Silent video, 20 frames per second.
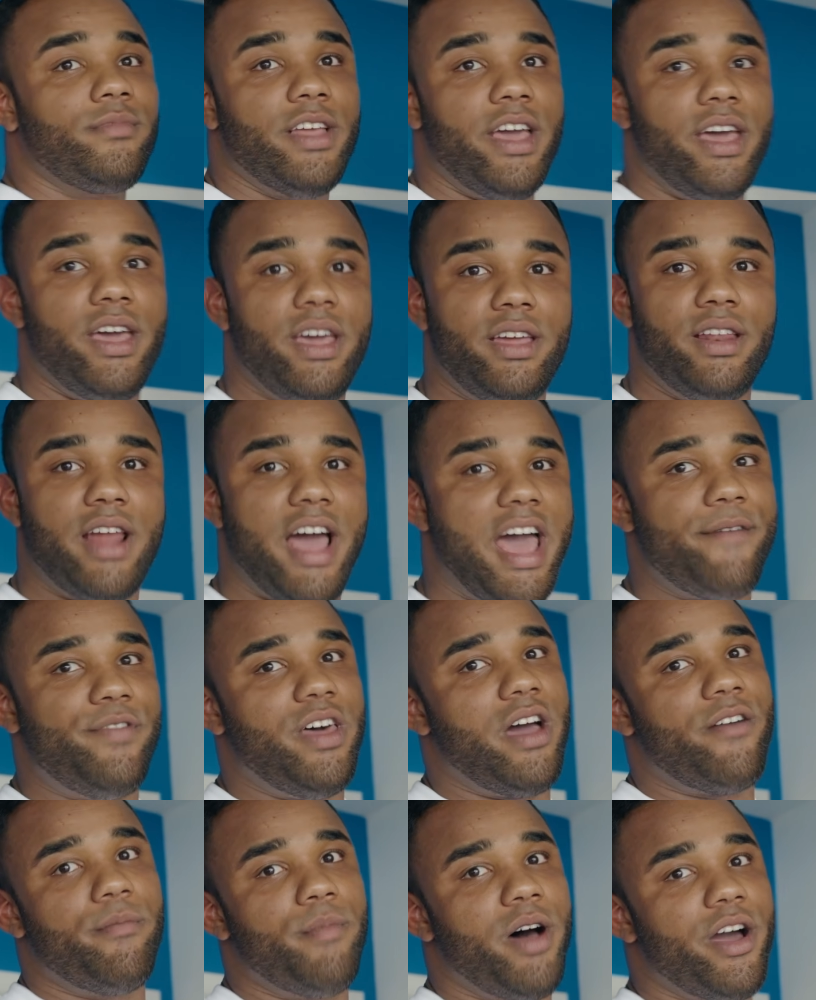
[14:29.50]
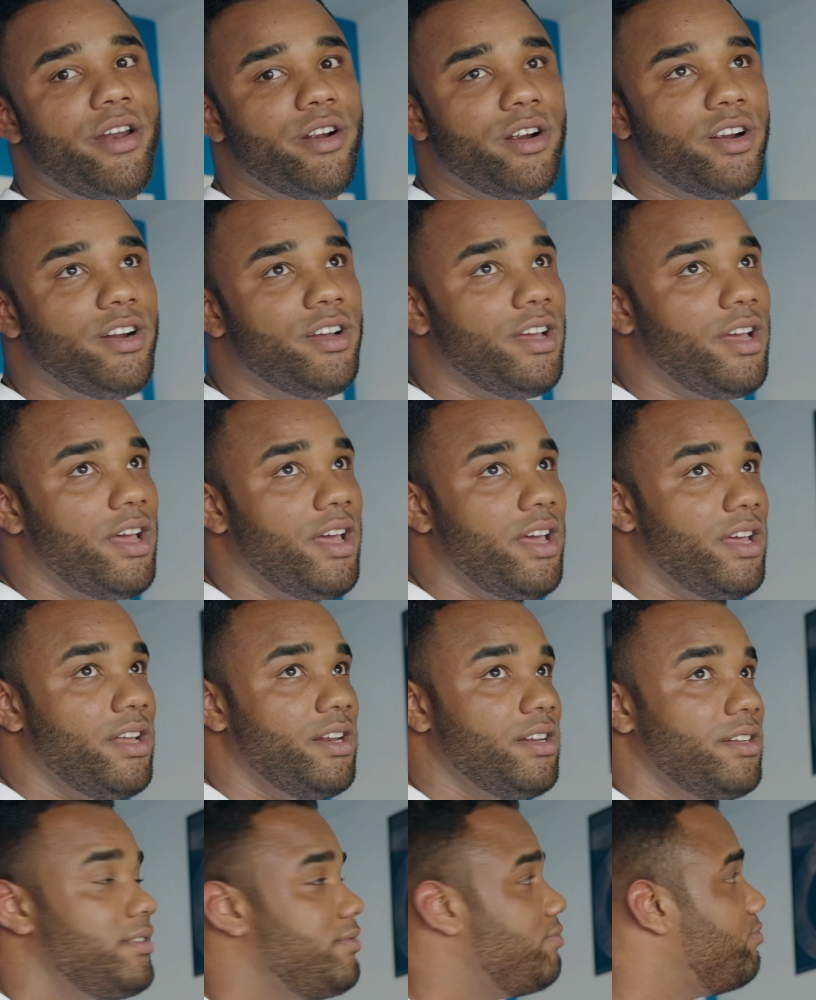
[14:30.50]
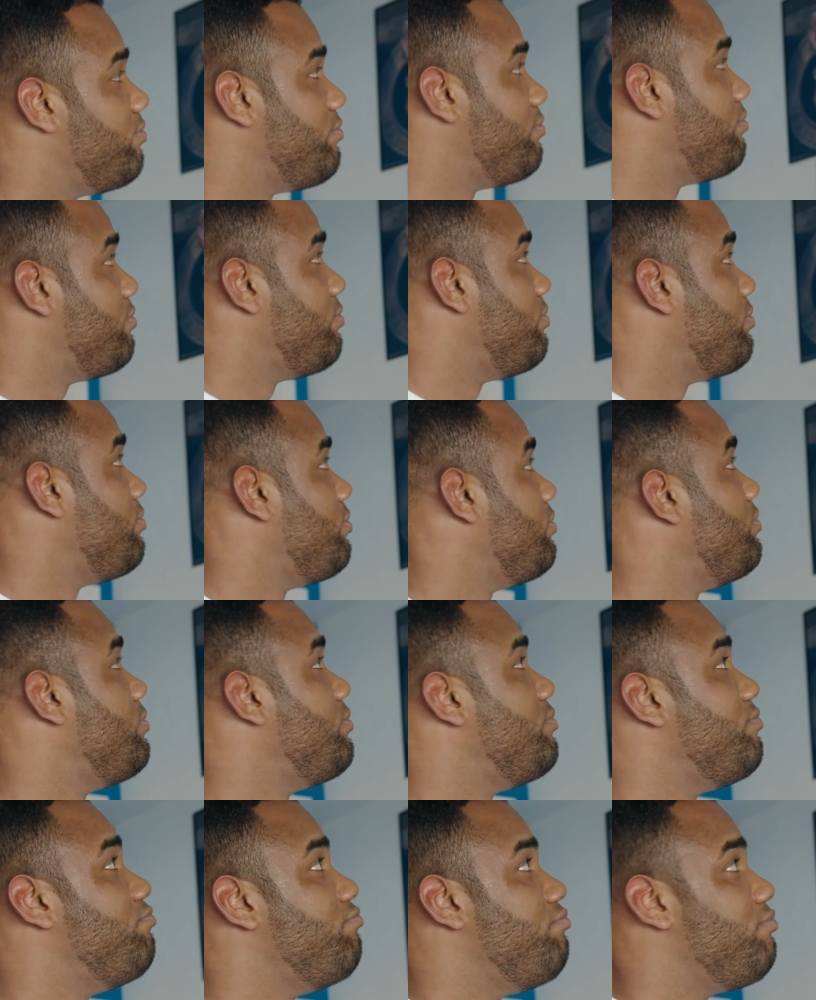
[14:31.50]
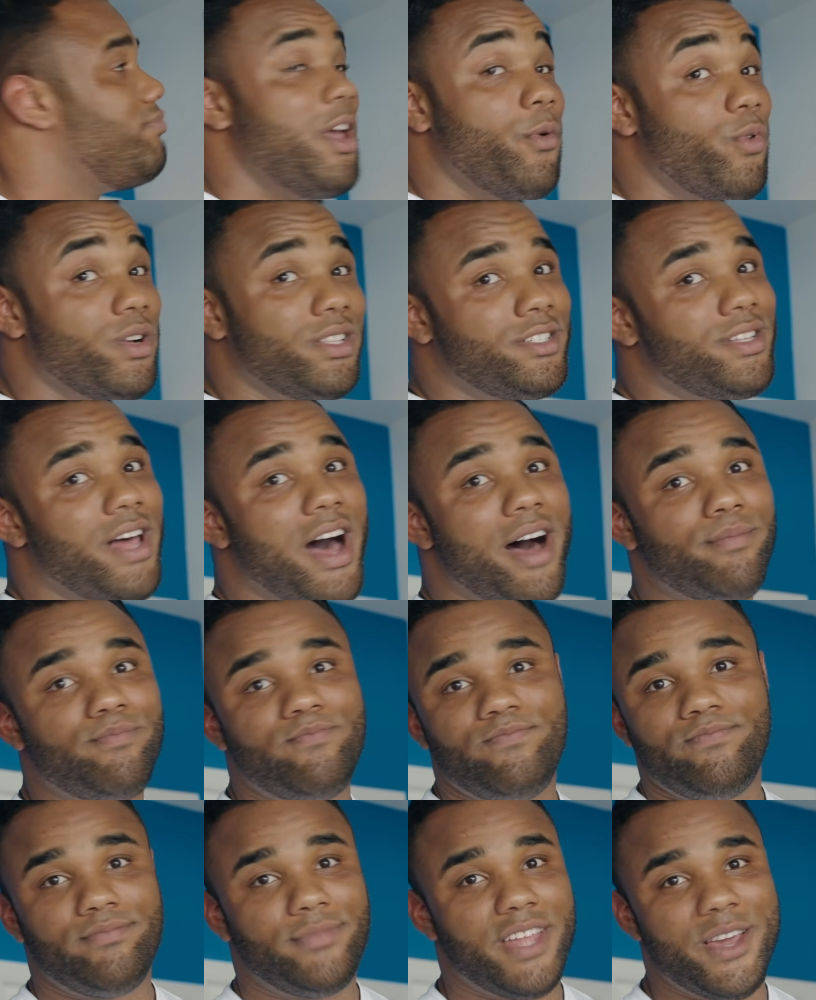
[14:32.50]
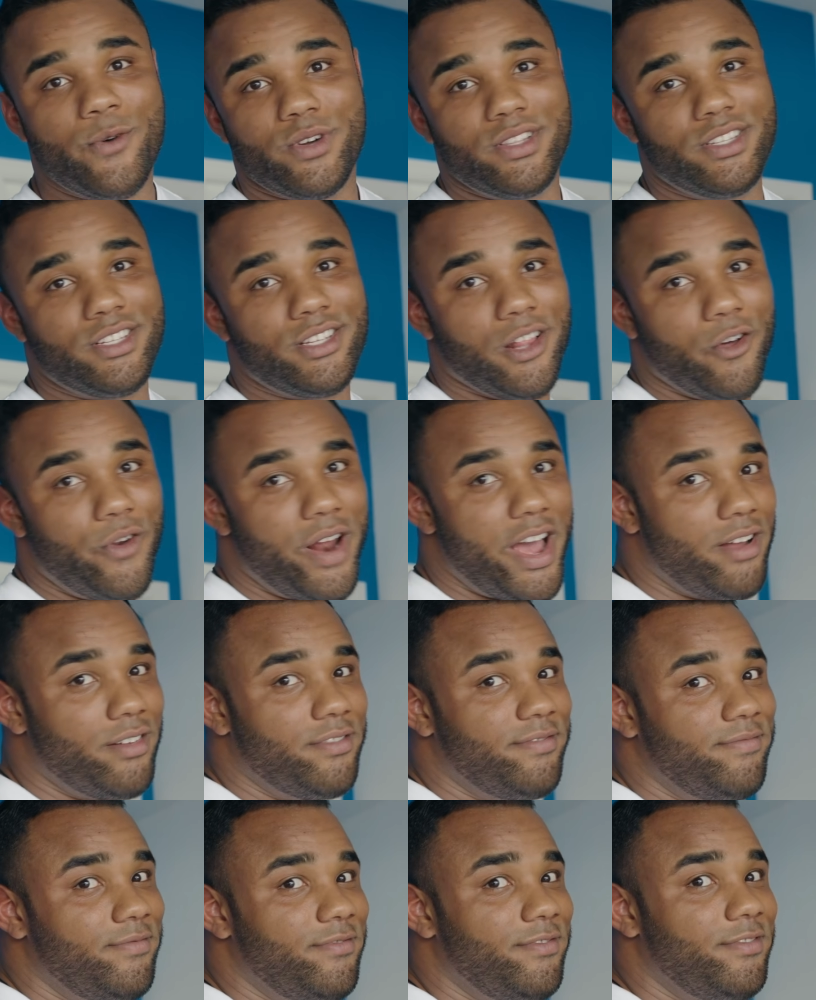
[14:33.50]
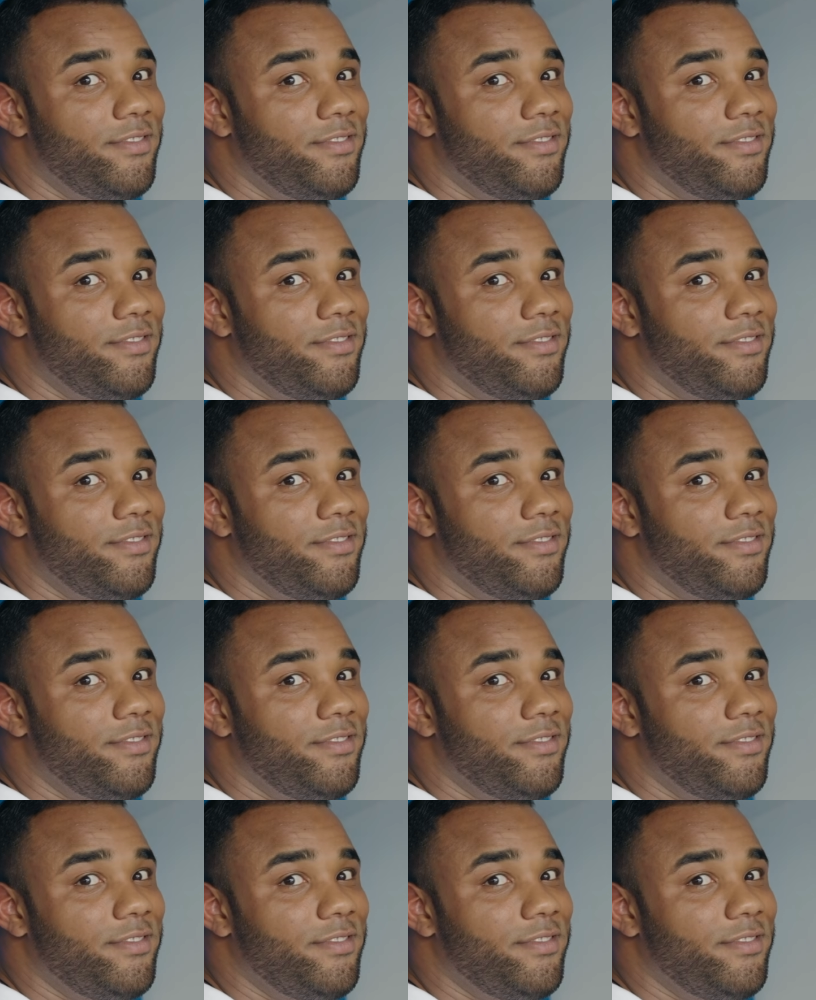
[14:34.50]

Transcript: and I have that reminder, and they wouldn't stop. They wouldn't slow down.